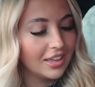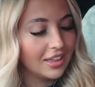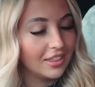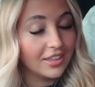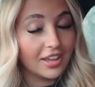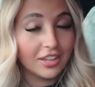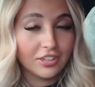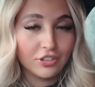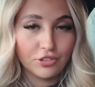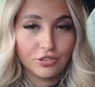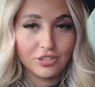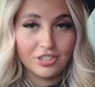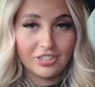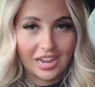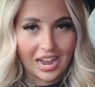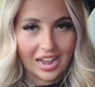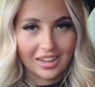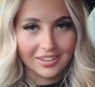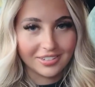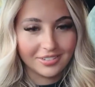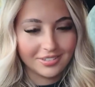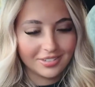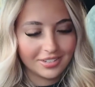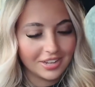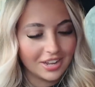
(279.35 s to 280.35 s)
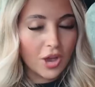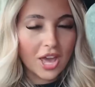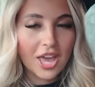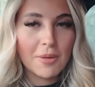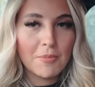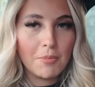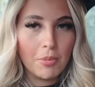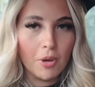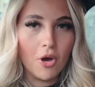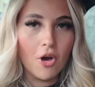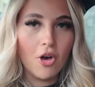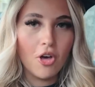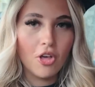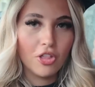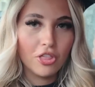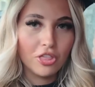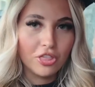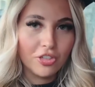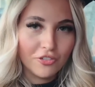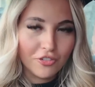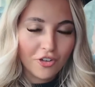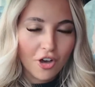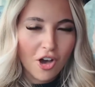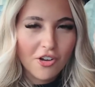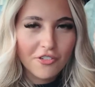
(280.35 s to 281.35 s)
The answer is yes. We bought the
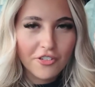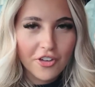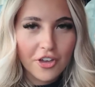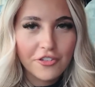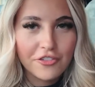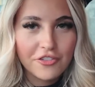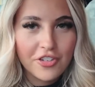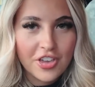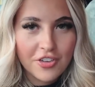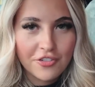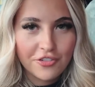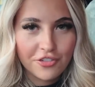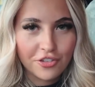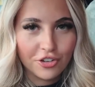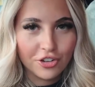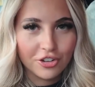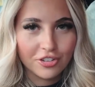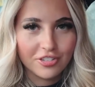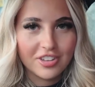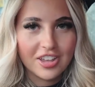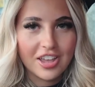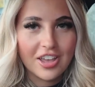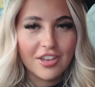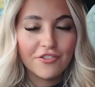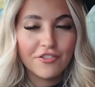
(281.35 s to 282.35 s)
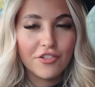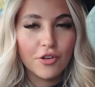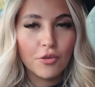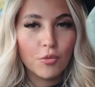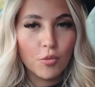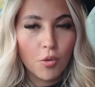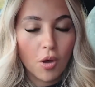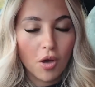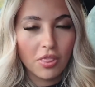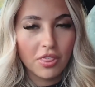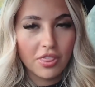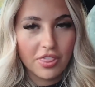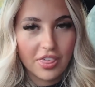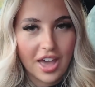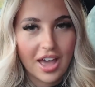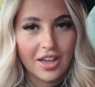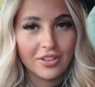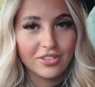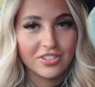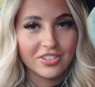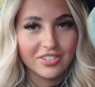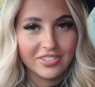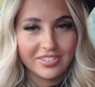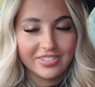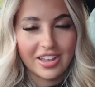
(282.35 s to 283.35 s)
Volvo V40 for
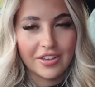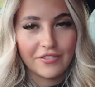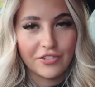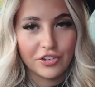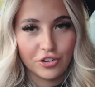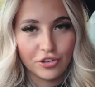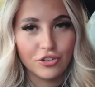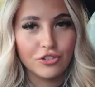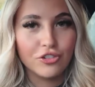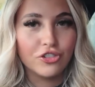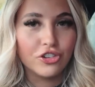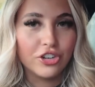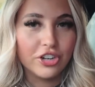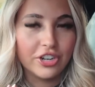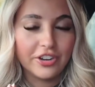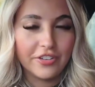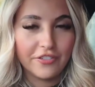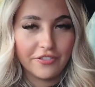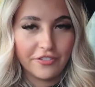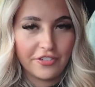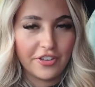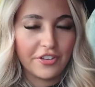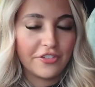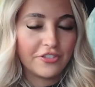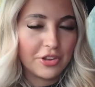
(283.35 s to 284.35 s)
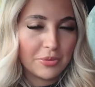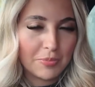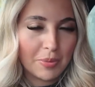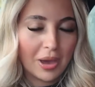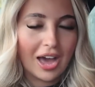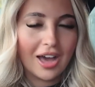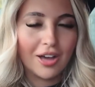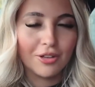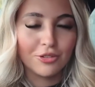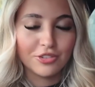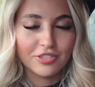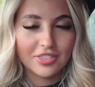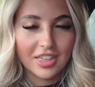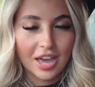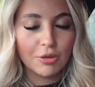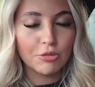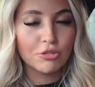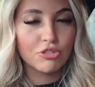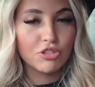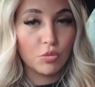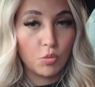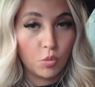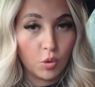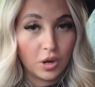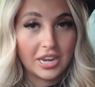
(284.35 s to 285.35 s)
£1,750. That was
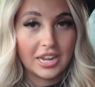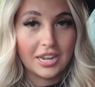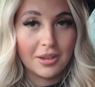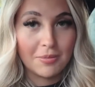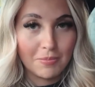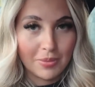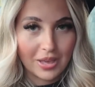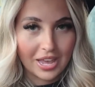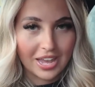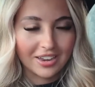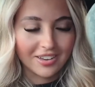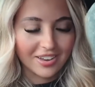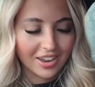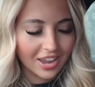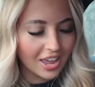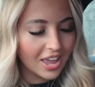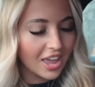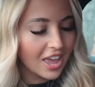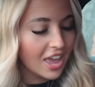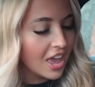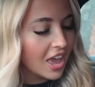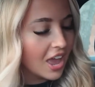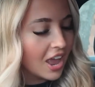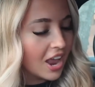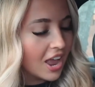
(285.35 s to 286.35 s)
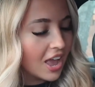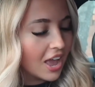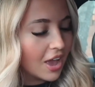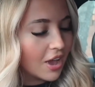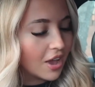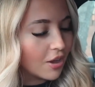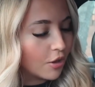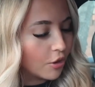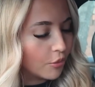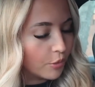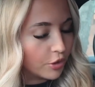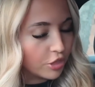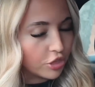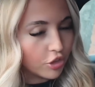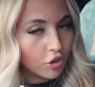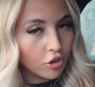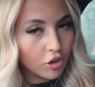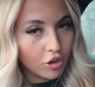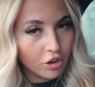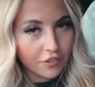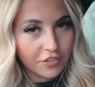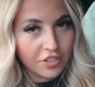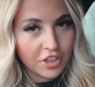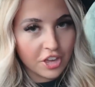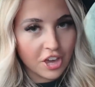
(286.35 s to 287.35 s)
the winning bid. With
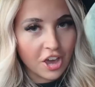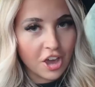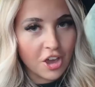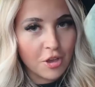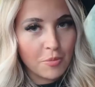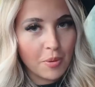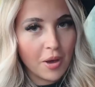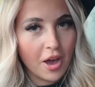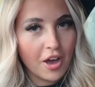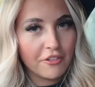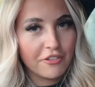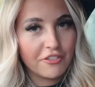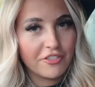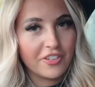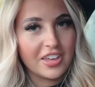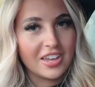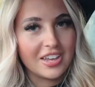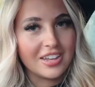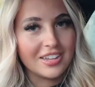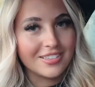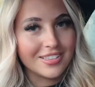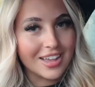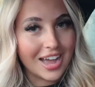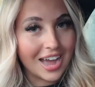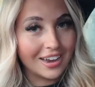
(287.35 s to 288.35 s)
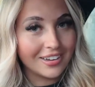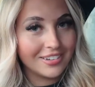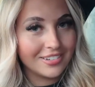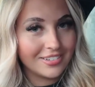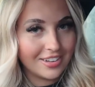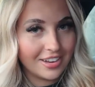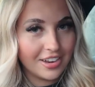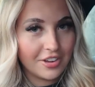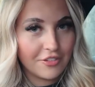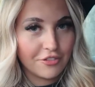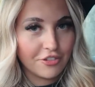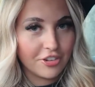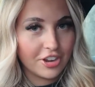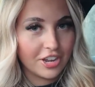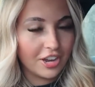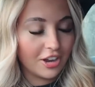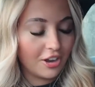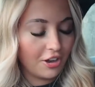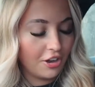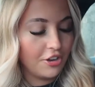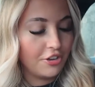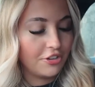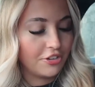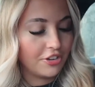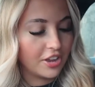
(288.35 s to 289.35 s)
all of the co-part fees and delivery
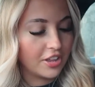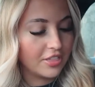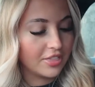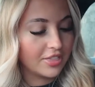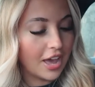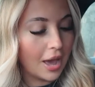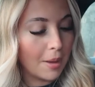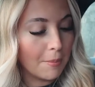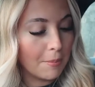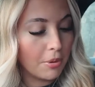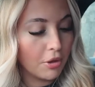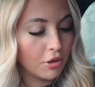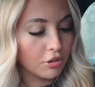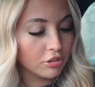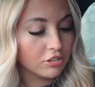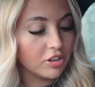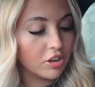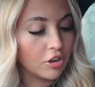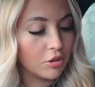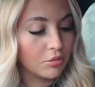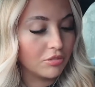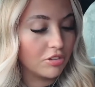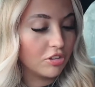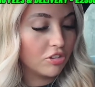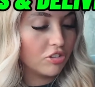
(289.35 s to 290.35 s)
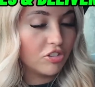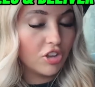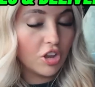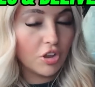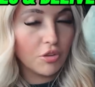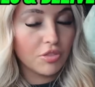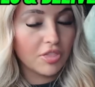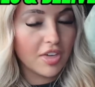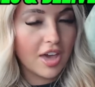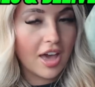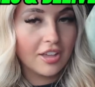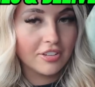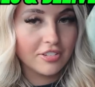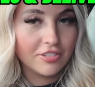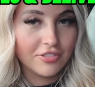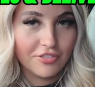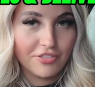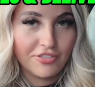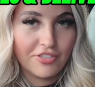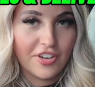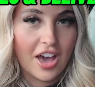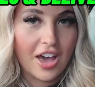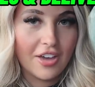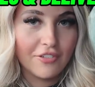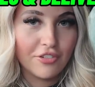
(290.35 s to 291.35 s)
included, that brought it up to
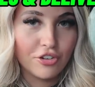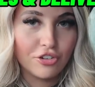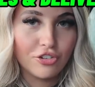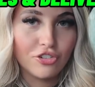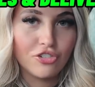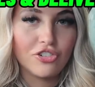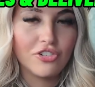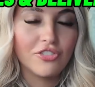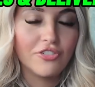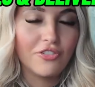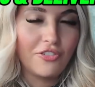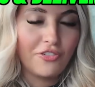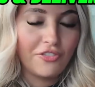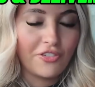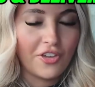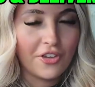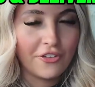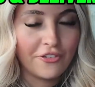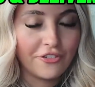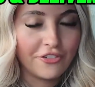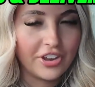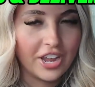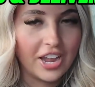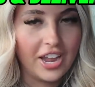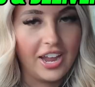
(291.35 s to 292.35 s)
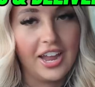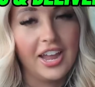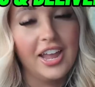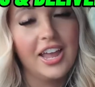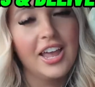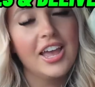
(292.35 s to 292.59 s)
£2,550.